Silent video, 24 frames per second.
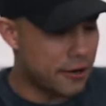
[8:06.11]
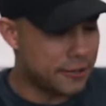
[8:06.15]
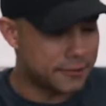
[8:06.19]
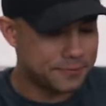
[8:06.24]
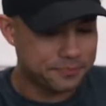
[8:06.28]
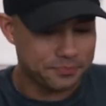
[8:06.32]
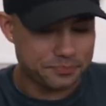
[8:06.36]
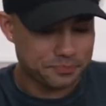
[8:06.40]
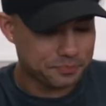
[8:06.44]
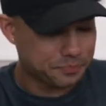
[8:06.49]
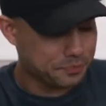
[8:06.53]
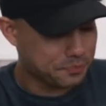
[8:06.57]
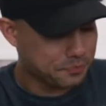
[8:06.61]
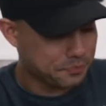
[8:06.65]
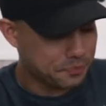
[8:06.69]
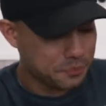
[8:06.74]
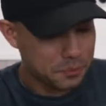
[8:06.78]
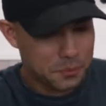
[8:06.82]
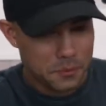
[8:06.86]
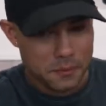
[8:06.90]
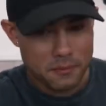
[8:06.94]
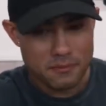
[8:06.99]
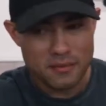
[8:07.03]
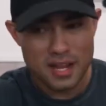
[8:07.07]

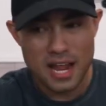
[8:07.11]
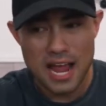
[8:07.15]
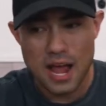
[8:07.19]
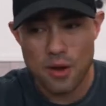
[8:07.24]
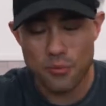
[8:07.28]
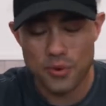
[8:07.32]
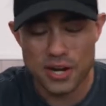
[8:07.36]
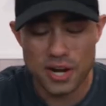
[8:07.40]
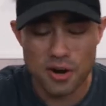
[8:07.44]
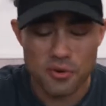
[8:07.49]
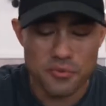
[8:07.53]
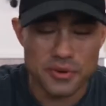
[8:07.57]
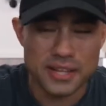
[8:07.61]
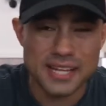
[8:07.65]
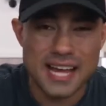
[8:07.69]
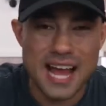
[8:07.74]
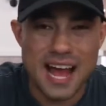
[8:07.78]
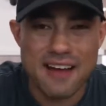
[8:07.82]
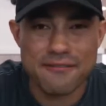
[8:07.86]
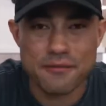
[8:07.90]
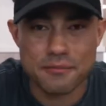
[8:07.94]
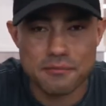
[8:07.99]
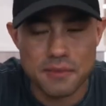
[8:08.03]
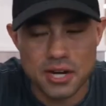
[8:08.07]
And we don't really
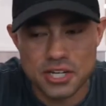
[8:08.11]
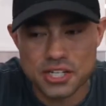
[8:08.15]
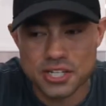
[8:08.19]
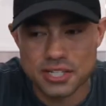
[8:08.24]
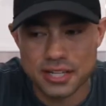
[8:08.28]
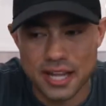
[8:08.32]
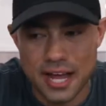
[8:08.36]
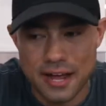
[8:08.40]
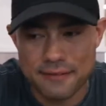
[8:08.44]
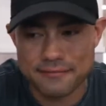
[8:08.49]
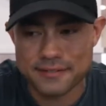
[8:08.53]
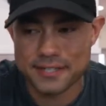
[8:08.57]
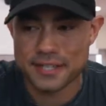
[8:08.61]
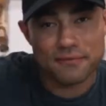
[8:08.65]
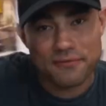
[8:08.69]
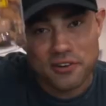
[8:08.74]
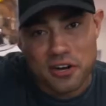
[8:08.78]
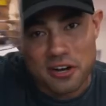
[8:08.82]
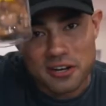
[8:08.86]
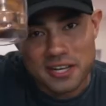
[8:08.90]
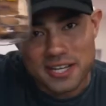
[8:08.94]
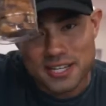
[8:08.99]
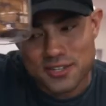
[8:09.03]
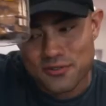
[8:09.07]
have much left.
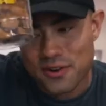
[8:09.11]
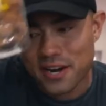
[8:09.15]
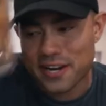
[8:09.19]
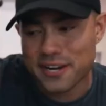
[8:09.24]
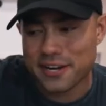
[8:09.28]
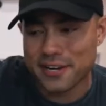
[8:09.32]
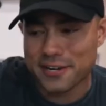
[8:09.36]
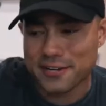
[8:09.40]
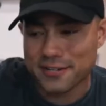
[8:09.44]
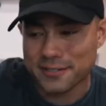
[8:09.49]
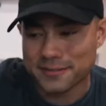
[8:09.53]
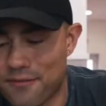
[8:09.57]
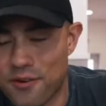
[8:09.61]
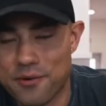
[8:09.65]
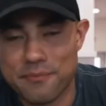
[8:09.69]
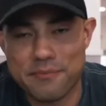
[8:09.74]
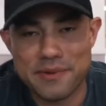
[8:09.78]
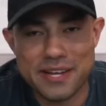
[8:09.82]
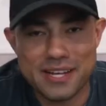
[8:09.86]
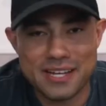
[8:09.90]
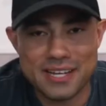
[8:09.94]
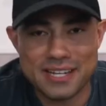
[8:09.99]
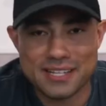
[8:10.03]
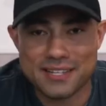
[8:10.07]
Cookies right here. For
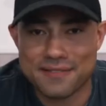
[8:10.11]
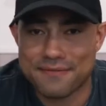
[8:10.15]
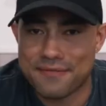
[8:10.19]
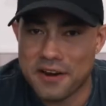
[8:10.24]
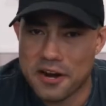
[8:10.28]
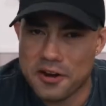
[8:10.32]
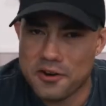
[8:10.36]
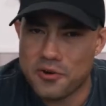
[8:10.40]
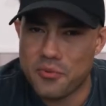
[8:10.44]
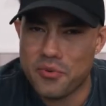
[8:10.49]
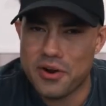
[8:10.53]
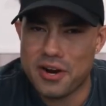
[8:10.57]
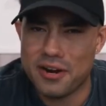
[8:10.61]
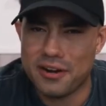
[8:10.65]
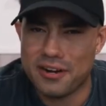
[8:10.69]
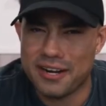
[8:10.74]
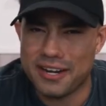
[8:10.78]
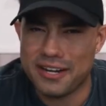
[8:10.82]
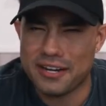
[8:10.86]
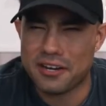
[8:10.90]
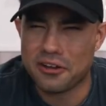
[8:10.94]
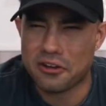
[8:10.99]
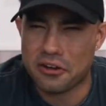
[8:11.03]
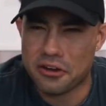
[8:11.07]
me, it's very weird
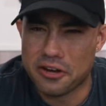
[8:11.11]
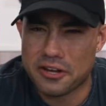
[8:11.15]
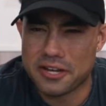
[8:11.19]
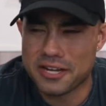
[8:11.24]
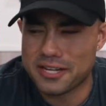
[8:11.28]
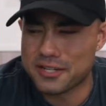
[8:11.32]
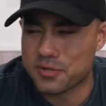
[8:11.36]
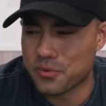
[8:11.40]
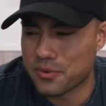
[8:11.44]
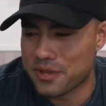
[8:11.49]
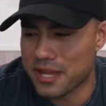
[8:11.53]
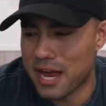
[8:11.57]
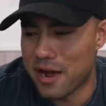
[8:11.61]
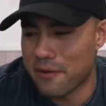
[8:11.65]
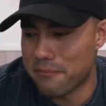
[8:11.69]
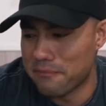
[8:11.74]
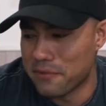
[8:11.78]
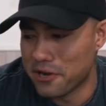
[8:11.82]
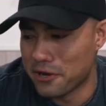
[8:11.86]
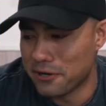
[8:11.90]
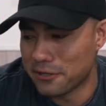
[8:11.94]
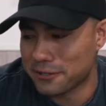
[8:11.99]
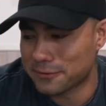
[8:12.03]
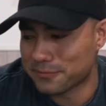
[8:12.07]
eating cookies without
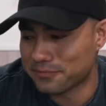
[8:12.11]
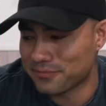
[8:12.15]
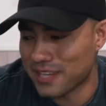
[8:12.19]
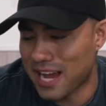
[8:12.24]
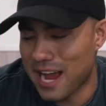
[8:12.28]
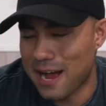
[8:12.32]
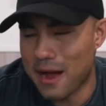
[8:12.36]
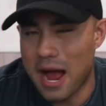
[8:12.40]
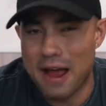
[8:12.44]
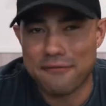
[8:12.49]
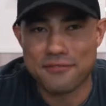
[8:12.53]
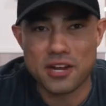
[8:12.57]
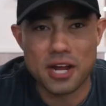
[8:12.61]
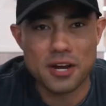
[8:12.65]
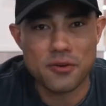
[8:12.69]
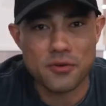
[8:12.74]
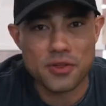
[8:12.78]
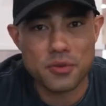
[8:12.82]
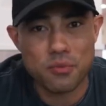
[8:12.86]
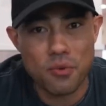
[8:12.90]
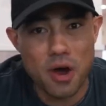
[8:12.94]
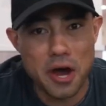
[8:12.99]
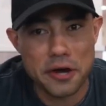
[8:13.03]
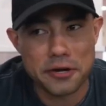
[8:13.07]
milk. I've done it
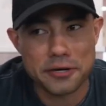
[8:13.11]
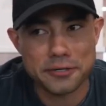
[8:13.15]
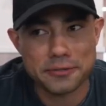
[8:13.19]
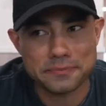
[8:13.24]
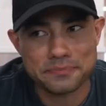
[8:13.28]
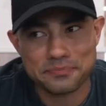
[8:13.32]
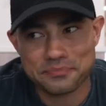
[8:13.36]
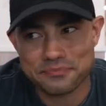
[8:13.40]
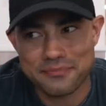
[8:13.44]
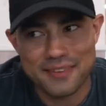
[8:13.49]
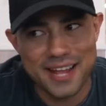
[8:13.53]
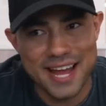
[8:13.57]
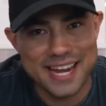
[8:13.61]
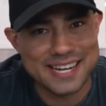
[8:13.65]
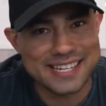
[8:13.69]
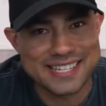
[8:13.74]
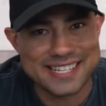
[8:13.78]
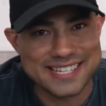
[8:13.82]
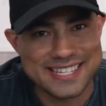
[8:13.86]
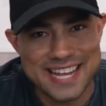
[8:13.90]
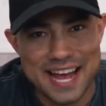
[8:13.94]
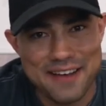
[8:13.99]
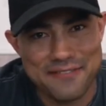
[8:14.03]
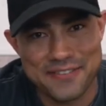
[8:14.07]
with water, and
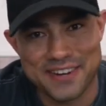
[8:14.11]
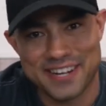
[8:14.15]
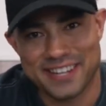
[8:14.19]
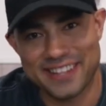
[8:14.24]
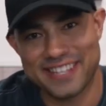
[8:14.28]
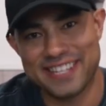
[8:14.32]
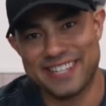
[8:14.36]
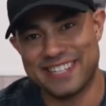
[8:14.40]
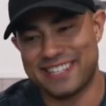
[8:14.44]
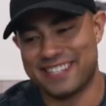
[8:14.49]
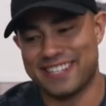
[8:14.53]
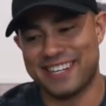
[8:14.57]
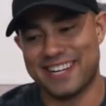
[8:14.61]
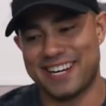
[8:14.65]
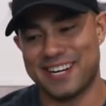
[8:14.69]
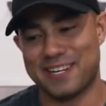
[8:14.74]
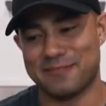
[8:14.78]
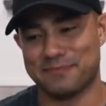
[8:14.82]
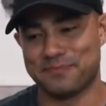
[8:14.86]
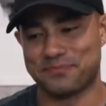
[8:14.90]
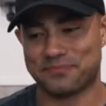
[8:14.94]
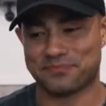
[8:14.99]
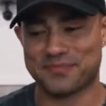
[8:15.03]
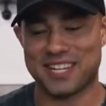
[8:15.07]
it's definitely,
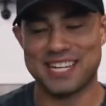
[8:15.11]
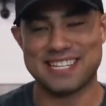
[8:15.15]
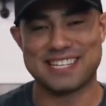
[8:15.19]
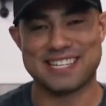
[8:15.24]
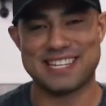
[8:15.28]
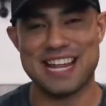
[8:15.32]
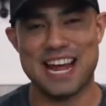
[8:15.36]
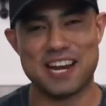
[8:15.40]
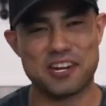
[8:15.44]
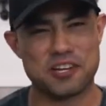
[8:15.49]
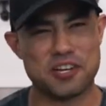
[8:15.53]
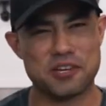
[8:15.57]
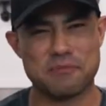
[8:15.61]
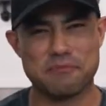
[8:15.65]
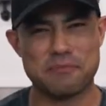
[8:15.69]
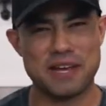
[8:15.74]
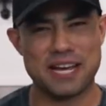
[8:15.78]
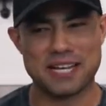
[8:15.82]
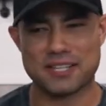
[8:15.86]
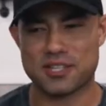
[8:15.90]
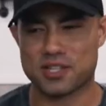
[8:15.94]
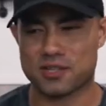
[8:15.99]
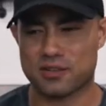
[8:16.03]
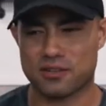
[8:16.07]
it's not a good
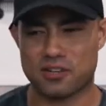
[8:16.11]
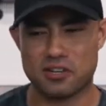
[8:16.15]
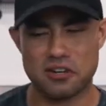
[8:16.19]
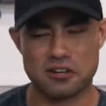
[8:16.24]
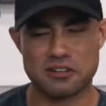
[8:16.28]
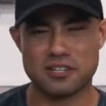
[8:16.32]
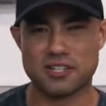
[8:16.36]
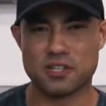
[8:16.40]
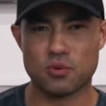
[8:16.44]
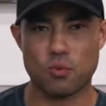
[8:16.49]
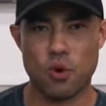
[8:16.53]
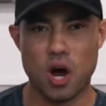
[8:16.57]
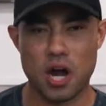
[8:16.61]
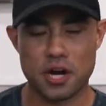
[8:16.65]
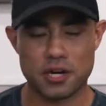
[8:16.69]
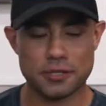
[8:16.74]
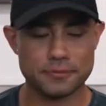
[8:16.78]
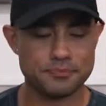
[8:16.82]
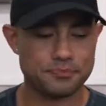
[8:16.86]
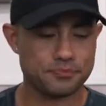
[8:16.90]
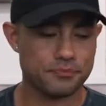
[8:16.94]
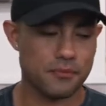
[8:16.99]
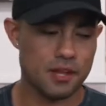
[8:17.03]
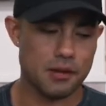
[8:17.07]
mix, cookies and
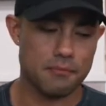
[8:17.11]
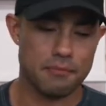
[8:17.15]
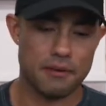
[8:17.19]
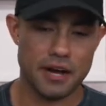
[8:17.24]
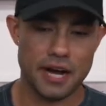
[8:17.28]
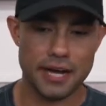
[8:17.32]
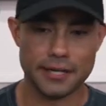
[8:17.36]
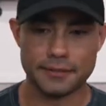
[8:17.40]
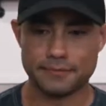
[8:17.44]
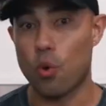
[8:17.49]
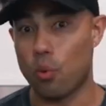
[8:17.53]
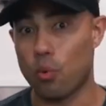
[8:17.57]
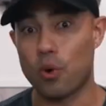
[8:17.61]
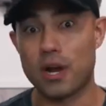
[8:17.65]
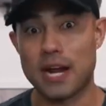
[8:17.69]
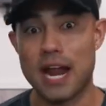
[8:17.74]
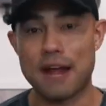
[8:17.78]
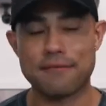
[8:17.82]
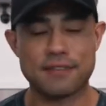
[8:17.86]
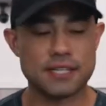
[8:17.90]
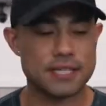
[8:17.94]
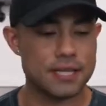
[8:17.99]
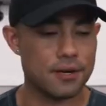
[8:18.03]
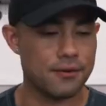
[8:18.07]
water, but we're
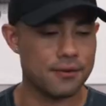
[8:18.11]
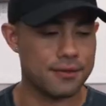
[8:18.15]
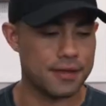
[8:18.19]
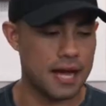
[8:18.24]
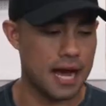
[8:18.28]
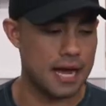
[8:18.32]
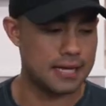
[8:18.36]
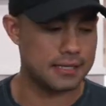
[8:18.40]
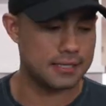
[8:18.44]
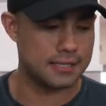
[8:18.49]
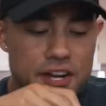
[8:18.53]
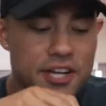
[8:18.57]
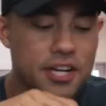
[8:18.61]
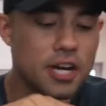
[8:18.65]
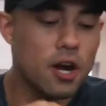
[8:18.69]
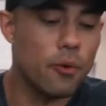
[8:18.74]
gonna have to deal with that.